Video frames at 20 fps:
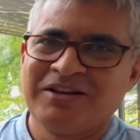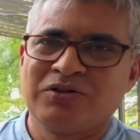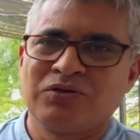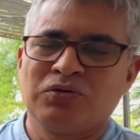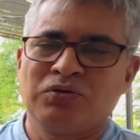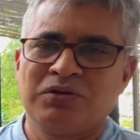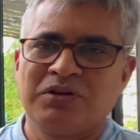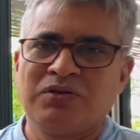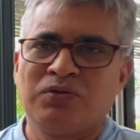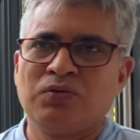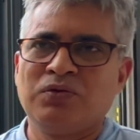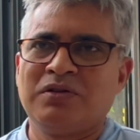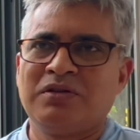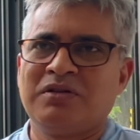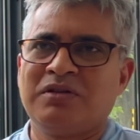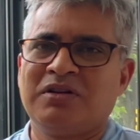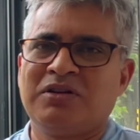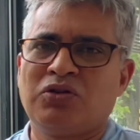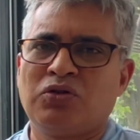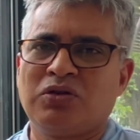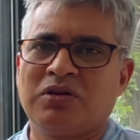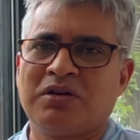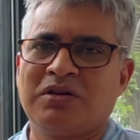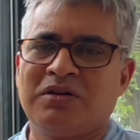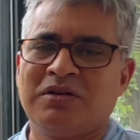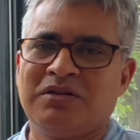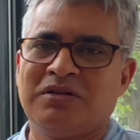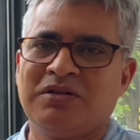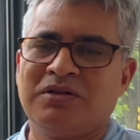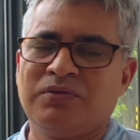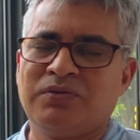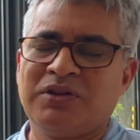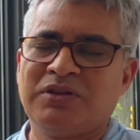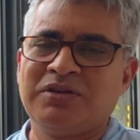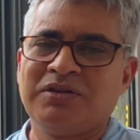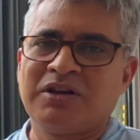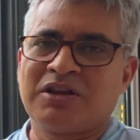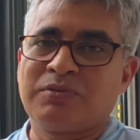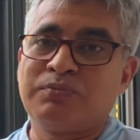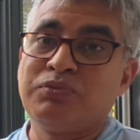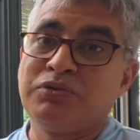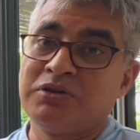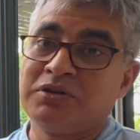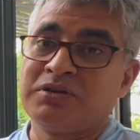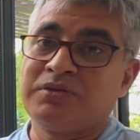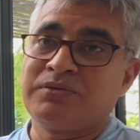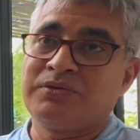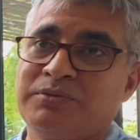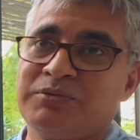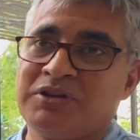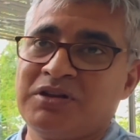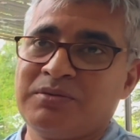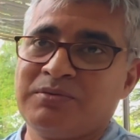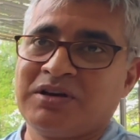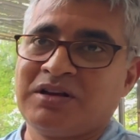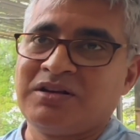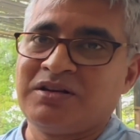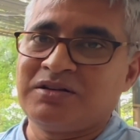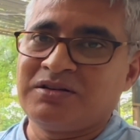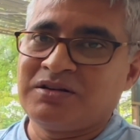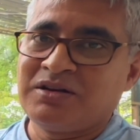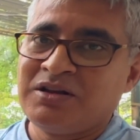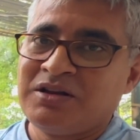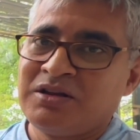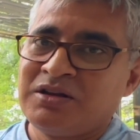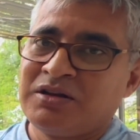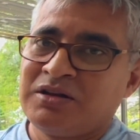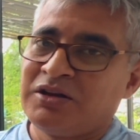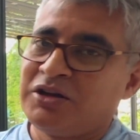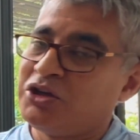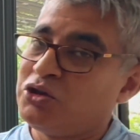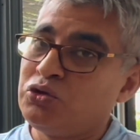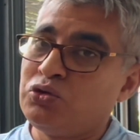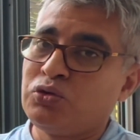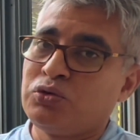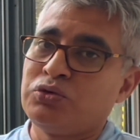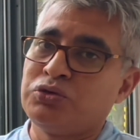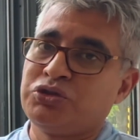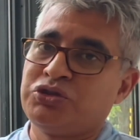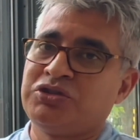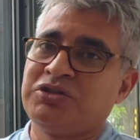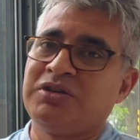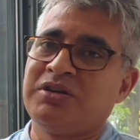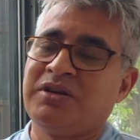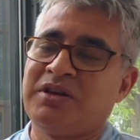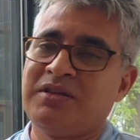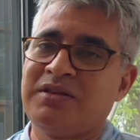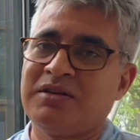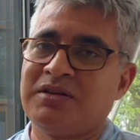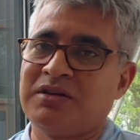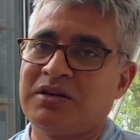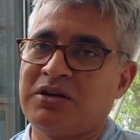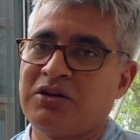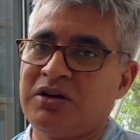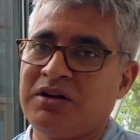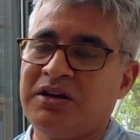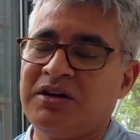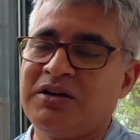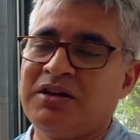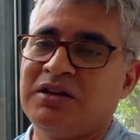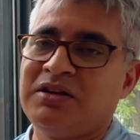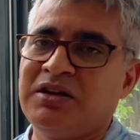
So this was a talk uh, with the expert from the Himalayan uh, Hindu Kush region and in India.